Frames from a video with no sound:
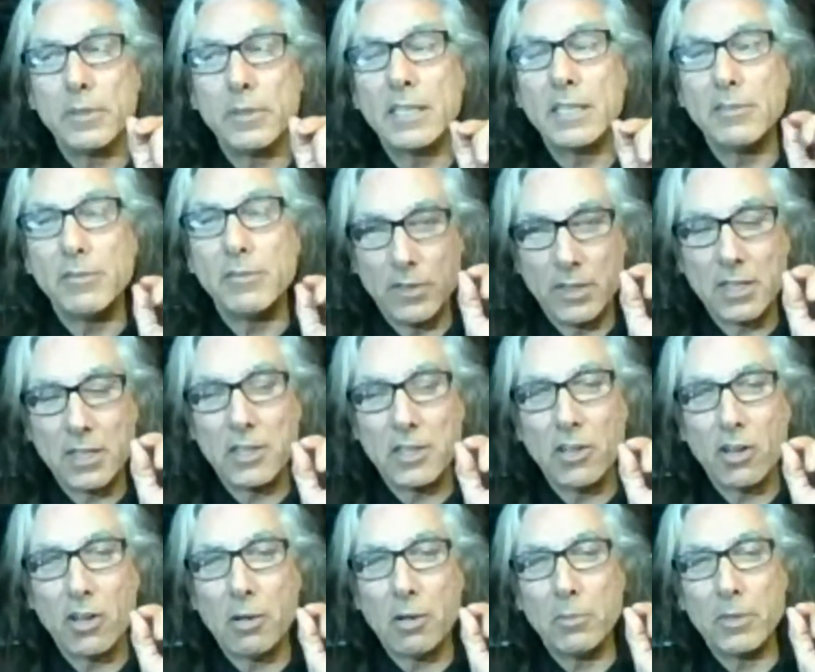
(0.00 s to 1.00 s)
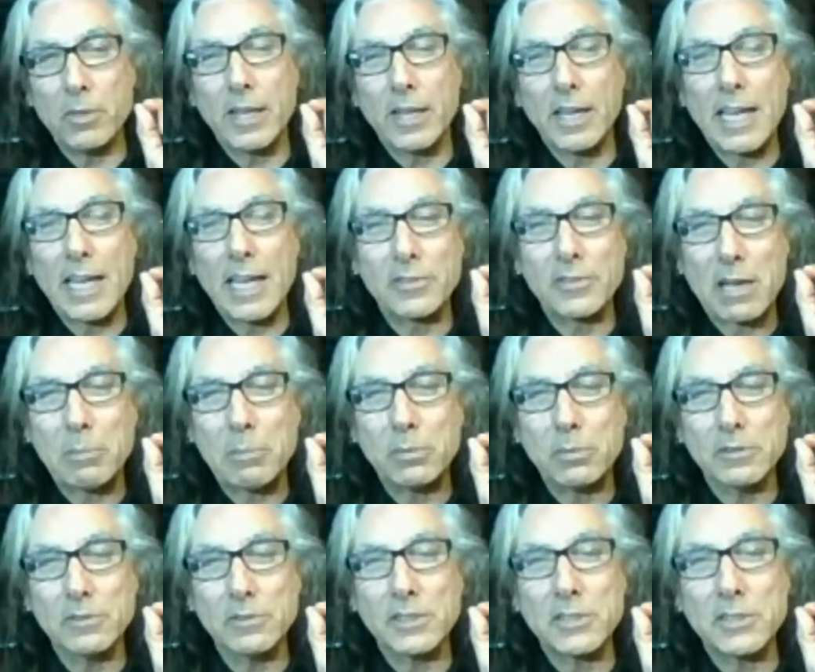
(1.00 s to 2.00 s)
in Vietnam, and I have a
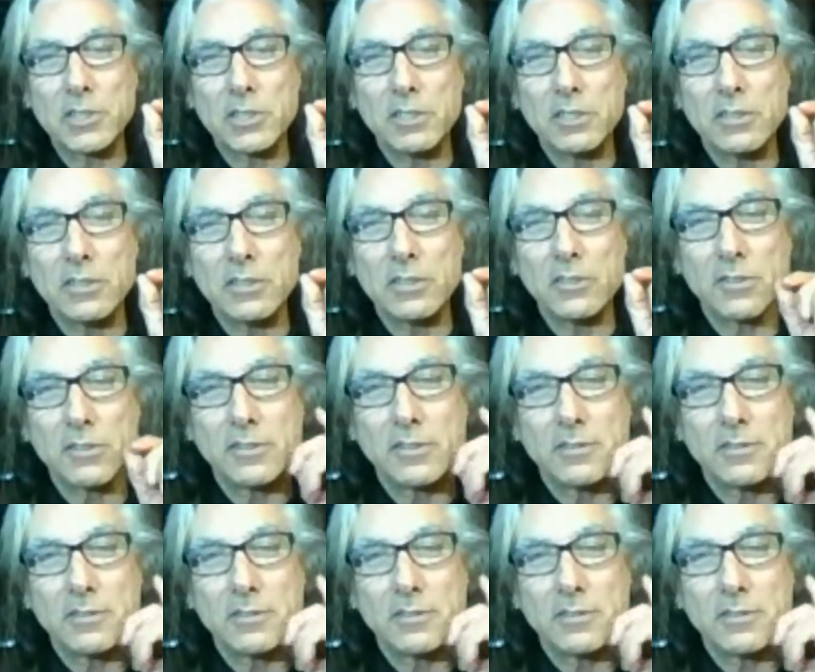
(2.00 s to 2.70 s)
couple of listeners.